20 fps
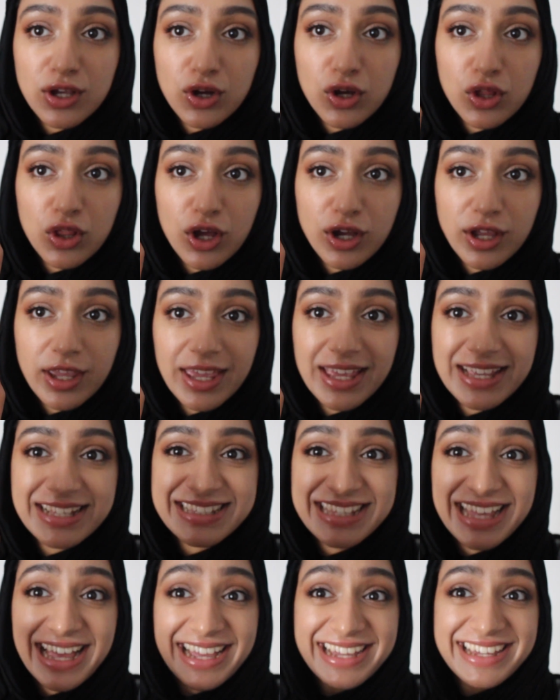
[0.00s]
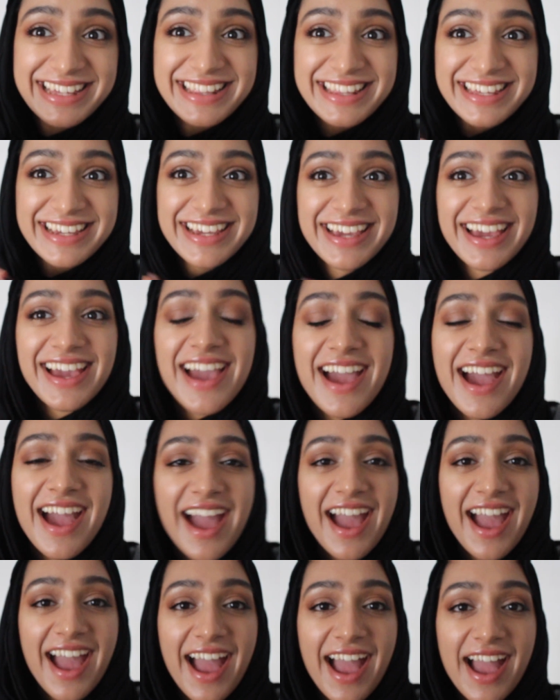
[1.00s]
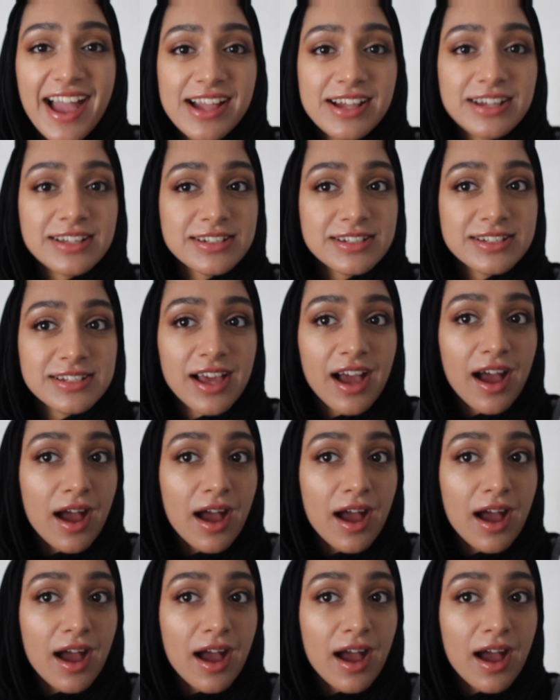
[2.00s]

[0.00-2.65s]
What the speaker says: o'clock exactly, and